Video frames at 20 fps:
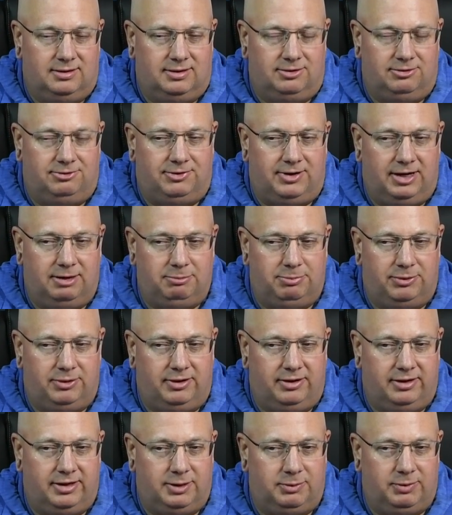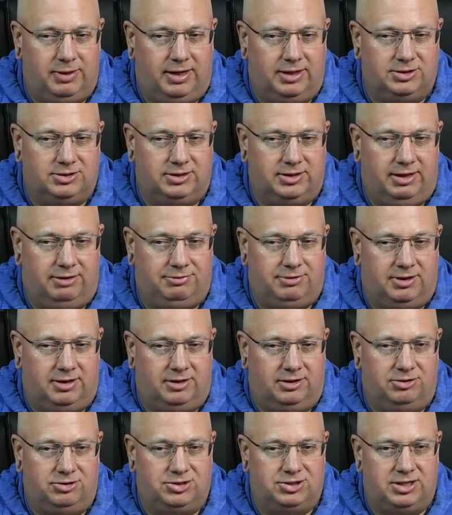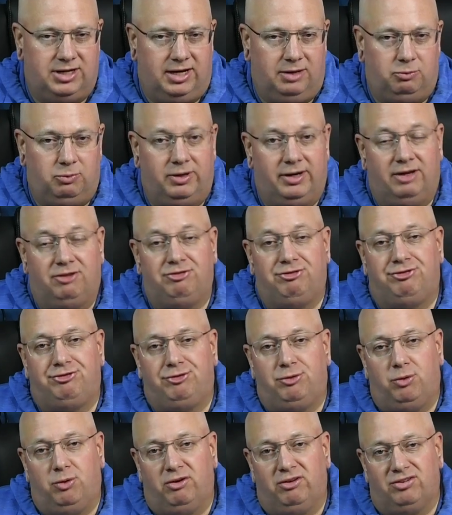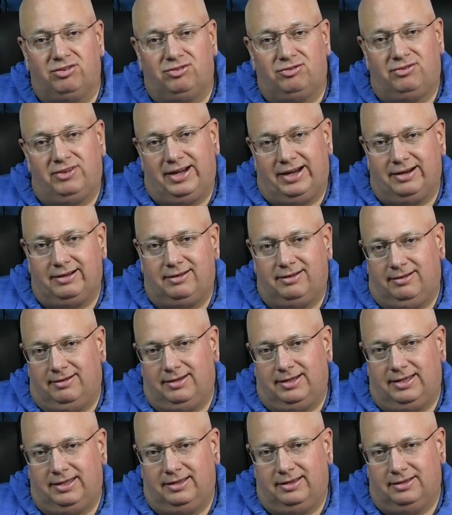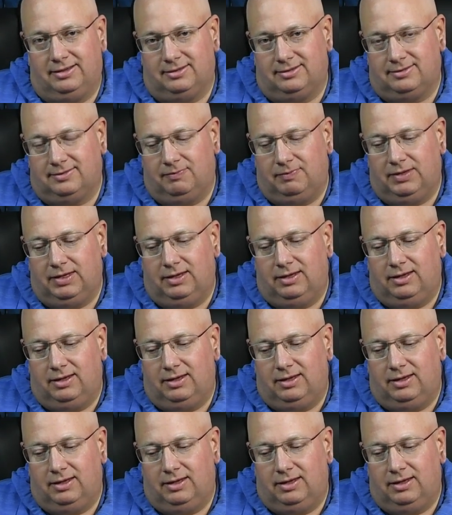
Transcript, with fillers: To define polarity, we actually have to understand what a force vector is